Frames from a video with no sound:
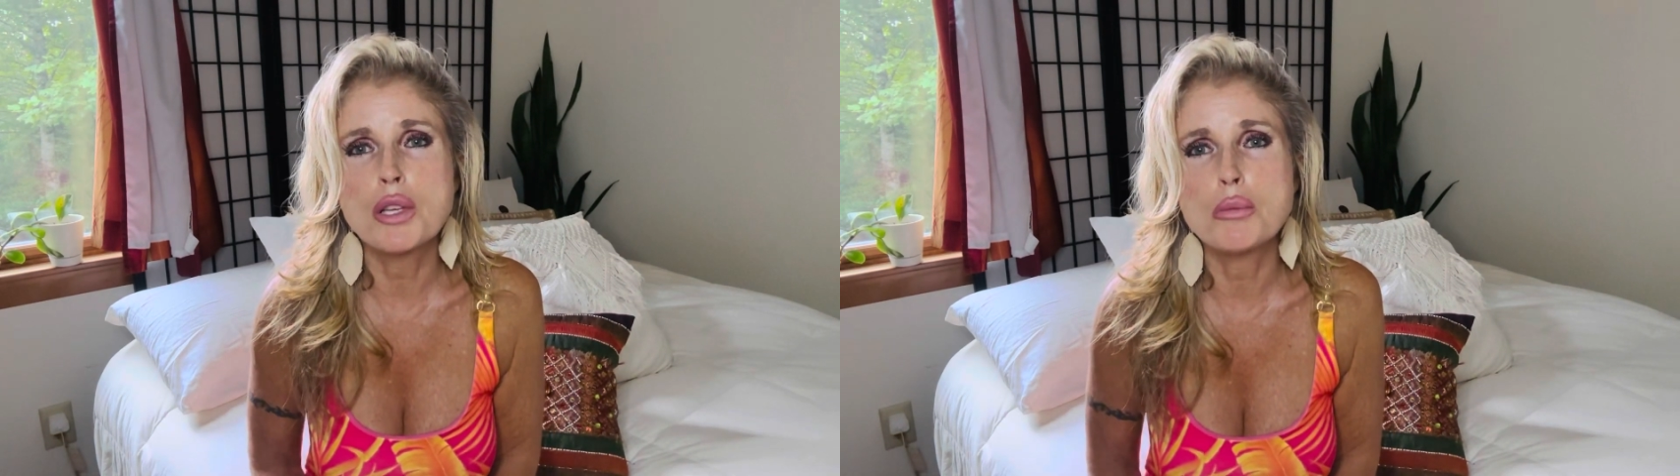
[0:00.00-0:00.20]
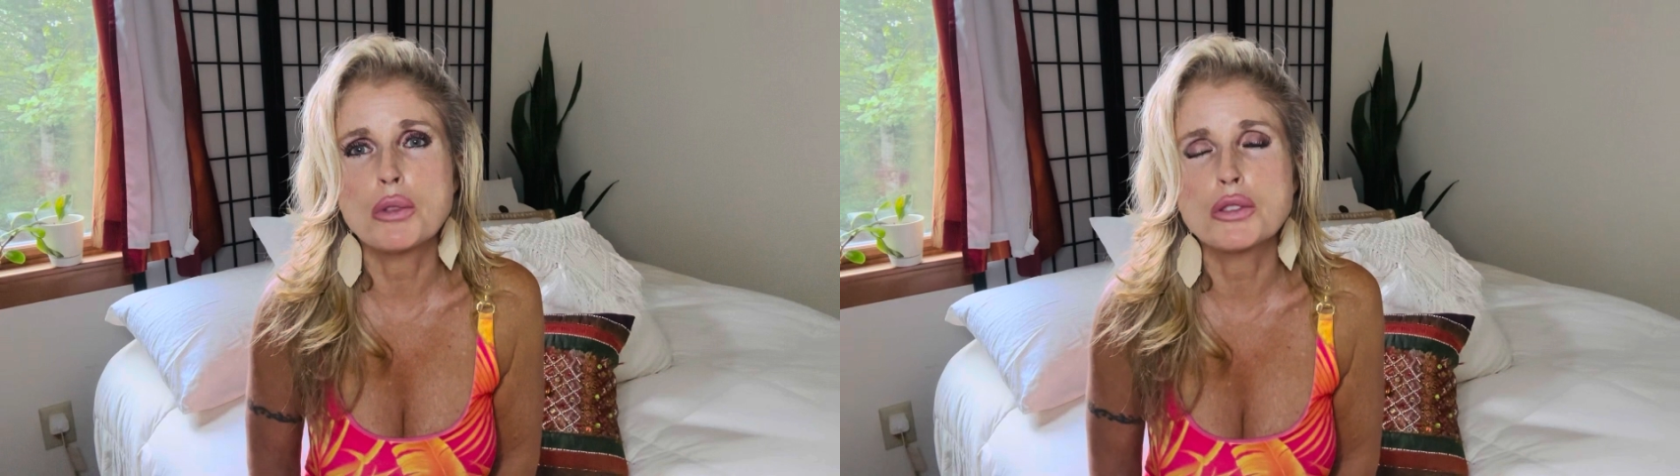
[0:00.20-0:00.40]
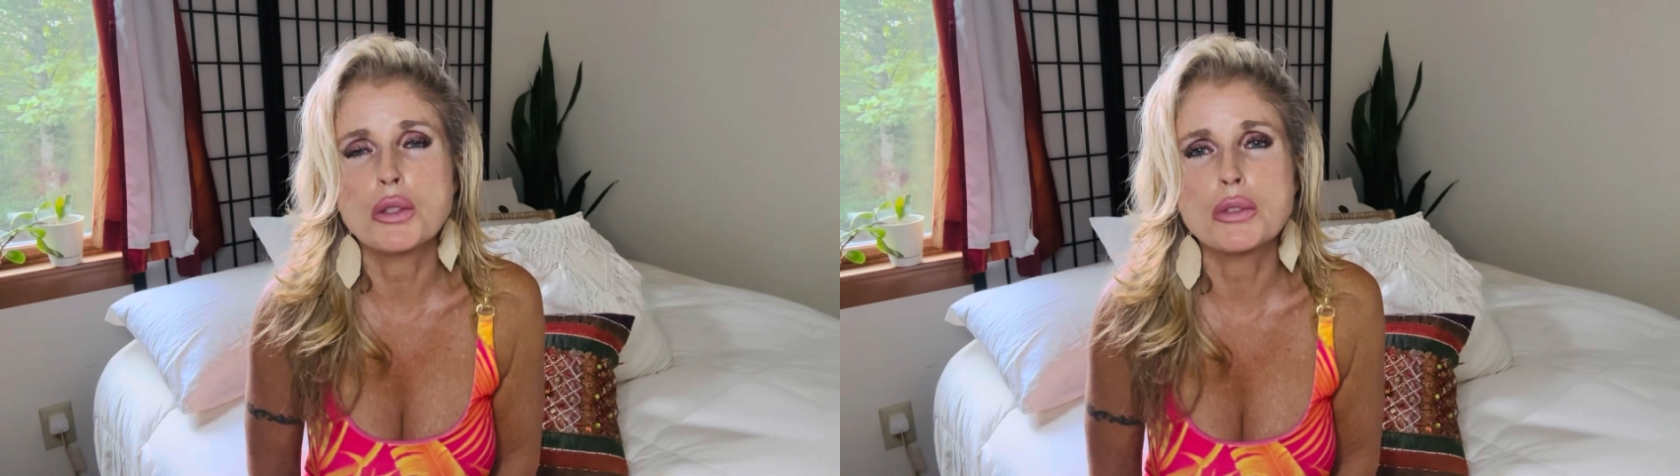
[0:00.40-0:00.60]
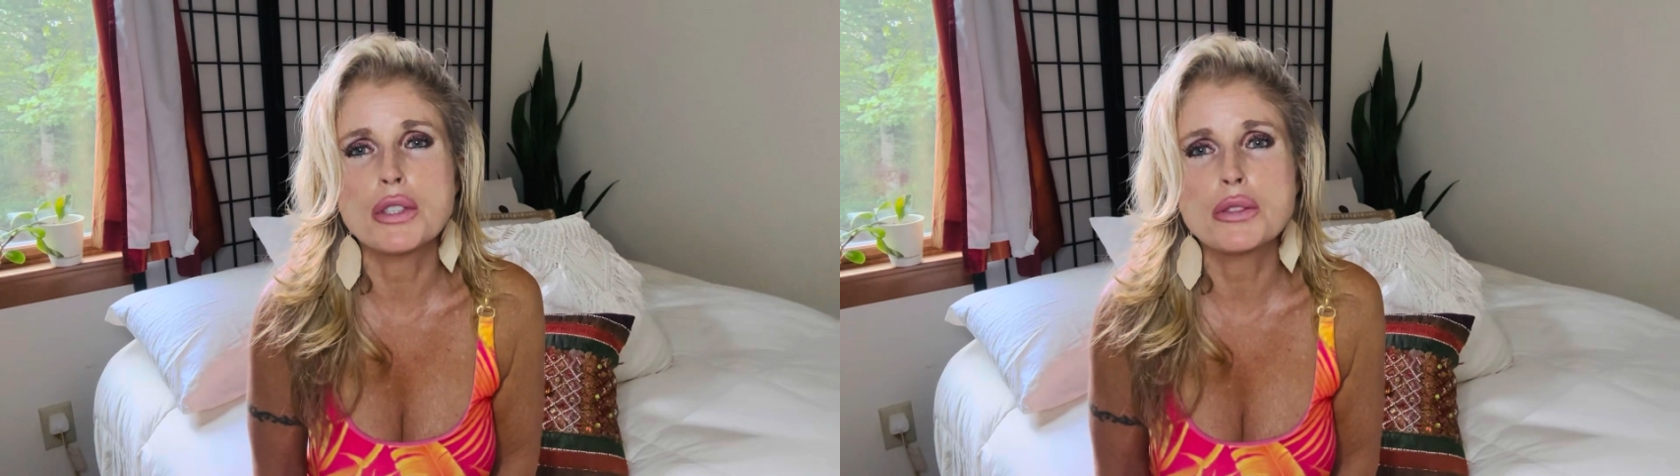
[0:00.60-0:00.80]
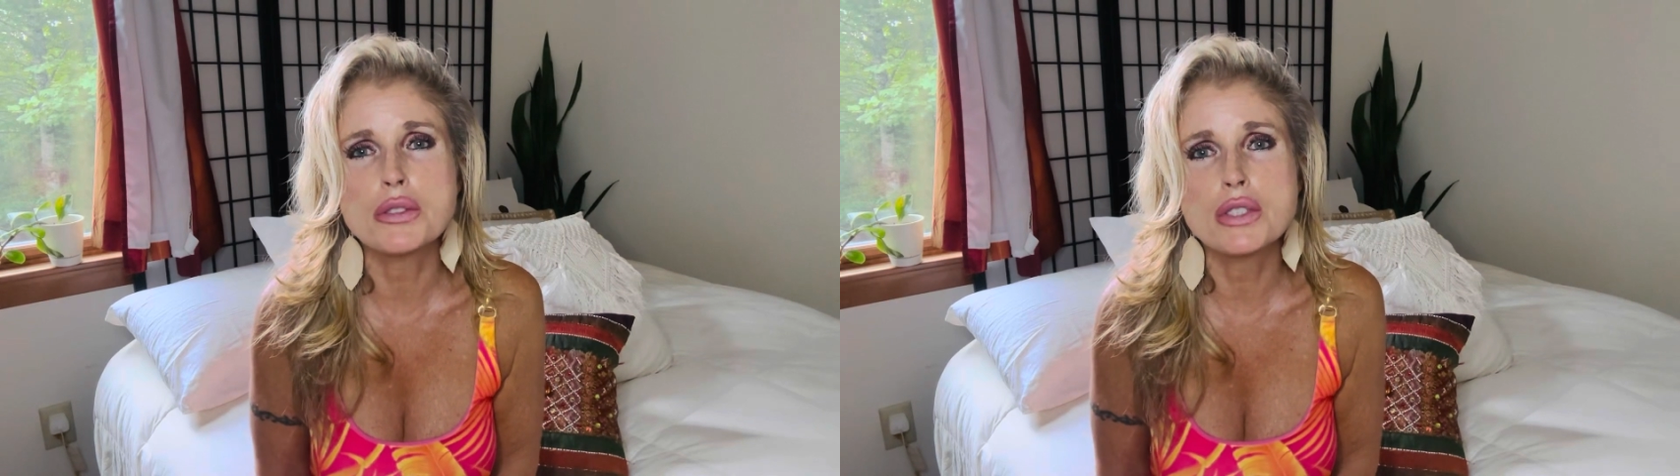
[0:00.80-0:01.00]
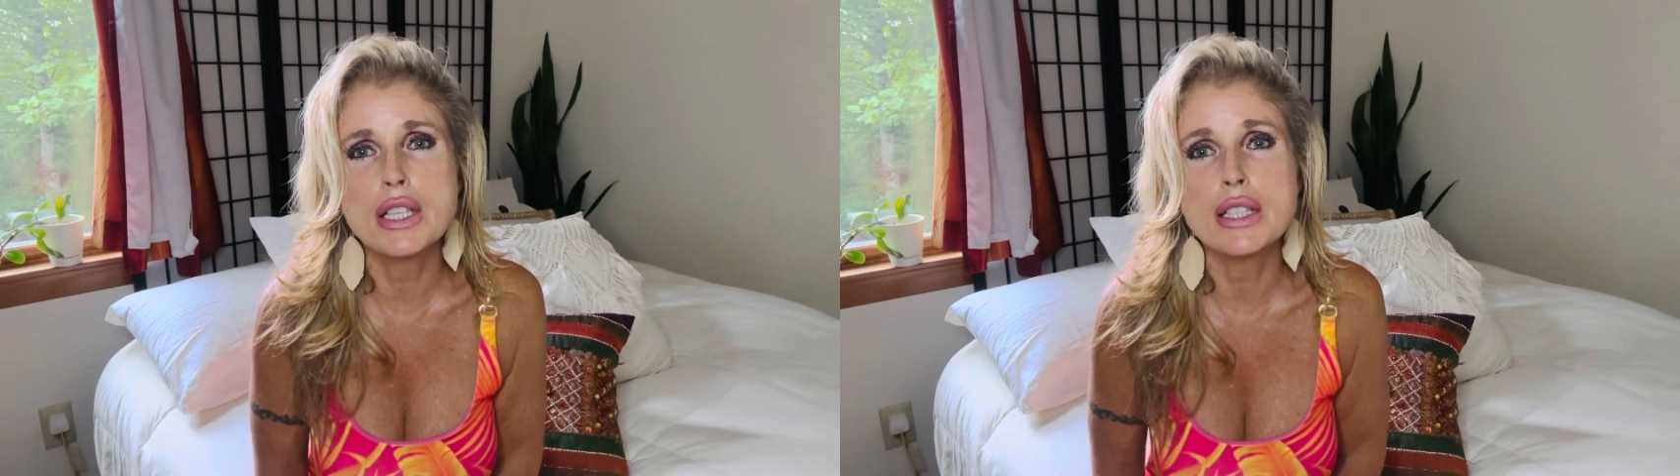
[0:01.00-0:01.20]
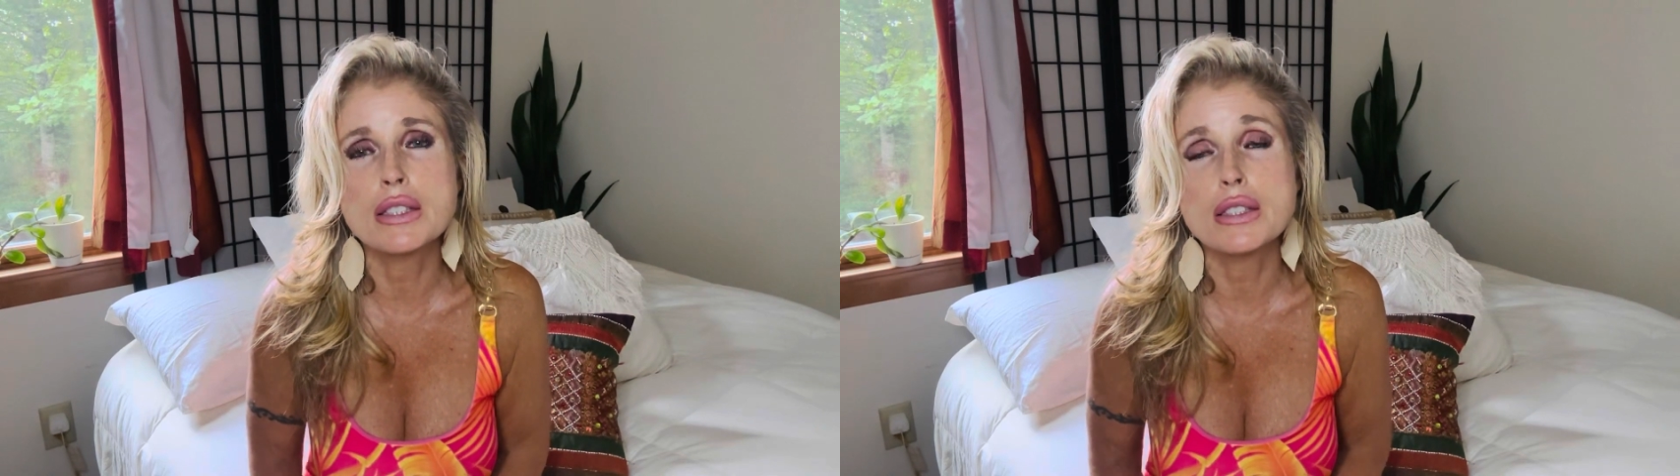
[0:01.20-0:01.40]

people don't understand.